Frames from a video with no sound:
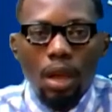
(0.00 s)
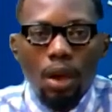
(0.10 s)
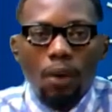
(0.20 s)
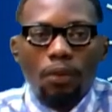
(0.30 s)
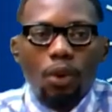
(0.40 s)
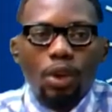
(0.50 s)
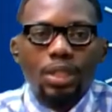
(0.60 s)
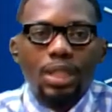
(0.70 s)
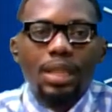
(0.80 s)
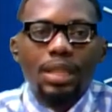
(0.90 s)
of
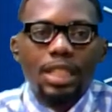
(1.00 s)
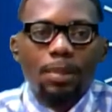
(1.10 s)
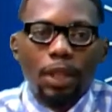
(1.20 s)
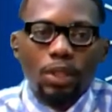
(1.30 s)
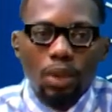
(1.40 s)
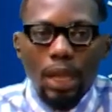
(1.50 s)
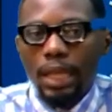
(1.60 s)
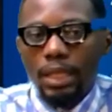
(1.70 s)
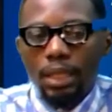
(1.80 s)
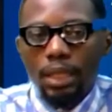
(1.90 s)
causing this particular
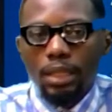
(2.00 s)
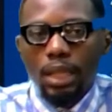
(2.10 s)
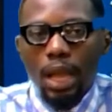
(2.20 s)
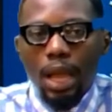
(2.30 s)
incident.